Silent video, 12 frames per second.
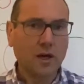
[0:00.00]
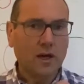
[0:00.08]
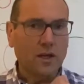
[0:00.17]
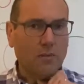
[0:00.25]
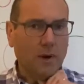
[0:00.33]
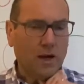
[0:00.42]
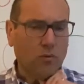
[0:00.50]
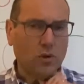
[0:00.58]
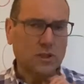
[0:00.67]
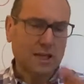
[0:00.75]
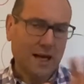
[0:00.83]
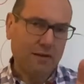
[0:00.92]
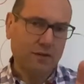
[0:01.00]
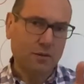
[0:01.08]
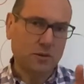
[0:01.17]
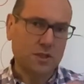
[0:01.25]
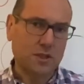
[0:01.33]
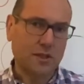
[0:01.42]
you might want to have
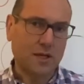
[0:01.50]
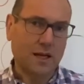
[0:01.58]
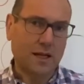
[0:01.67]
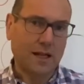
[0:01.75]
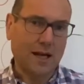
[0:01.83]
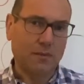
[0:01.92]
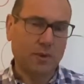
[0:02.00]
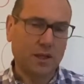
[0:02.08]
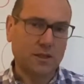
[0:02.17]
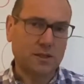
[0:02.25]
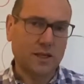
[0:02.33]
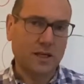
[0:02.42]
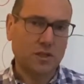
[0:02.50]
limited liability